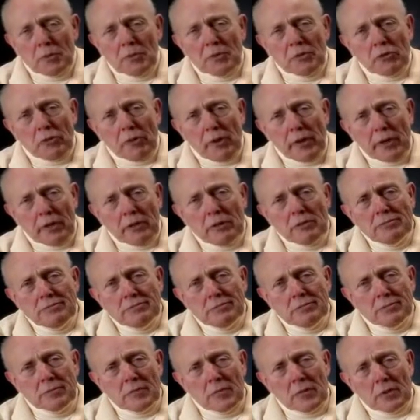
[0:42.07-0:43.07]
perpetrator,
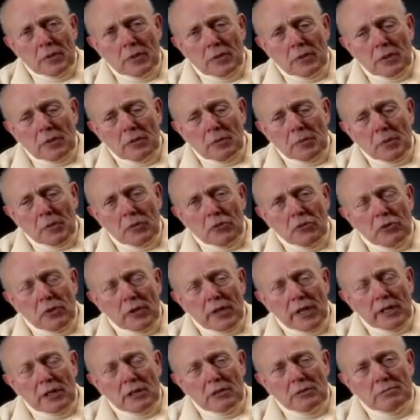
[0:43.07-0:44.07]
the
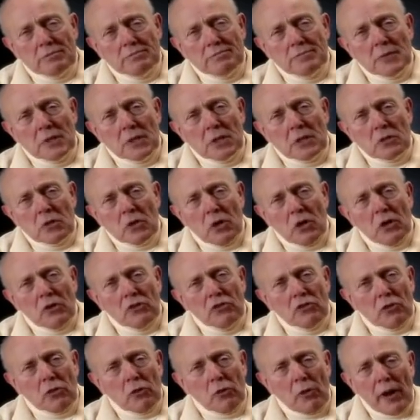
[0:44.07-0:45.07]
person that
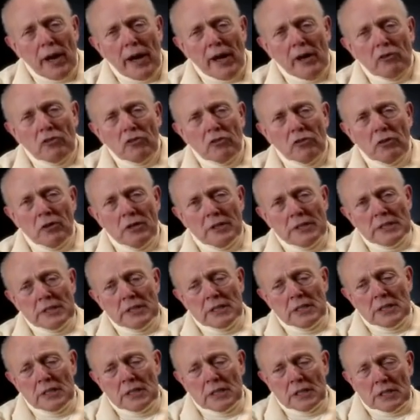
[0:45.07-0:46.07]
caused the crash,
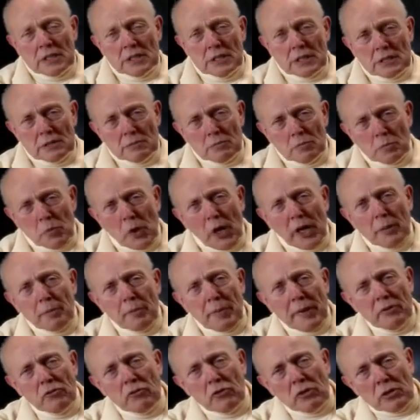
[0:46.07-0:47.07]
Mark
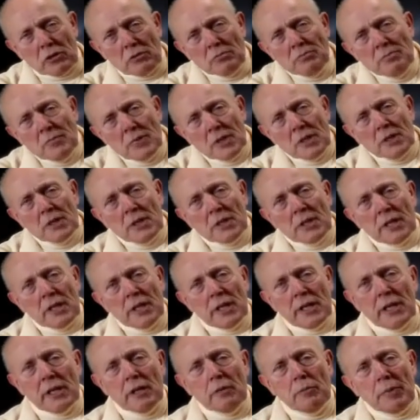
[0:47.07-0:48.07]
Benson,
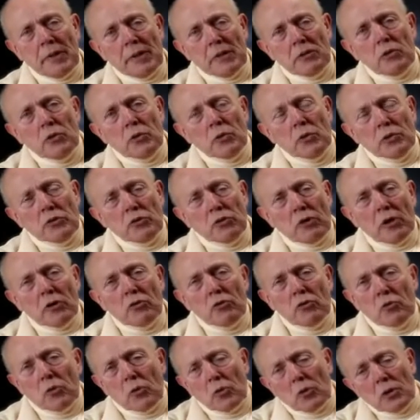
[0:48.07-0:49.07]
had been to a
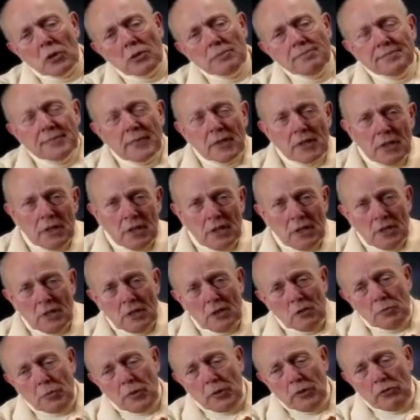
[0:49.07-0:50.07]
drugstore,
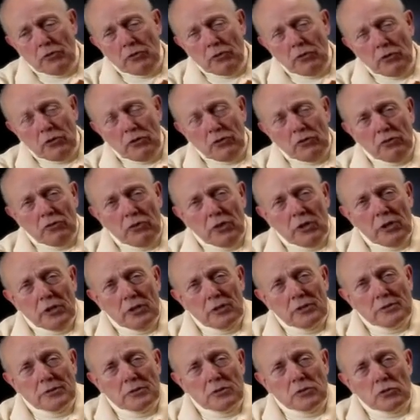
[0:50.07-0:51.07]
purchased
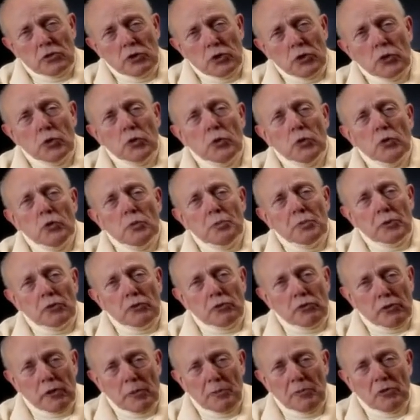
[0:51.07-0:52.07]
two
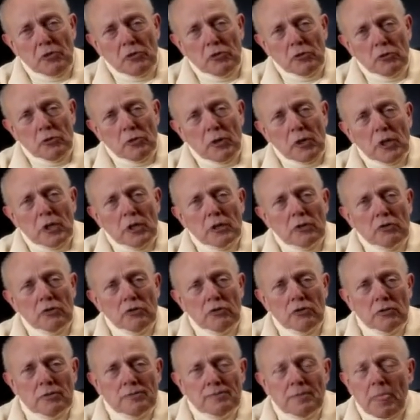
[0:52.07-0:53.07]
prescription
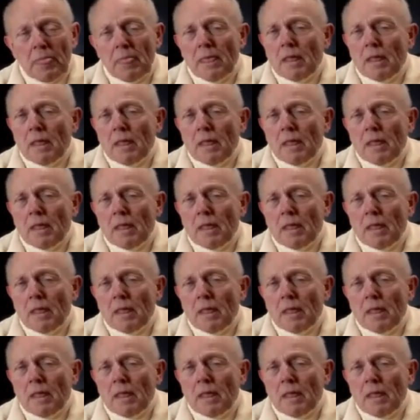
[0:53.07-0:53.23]
drugs,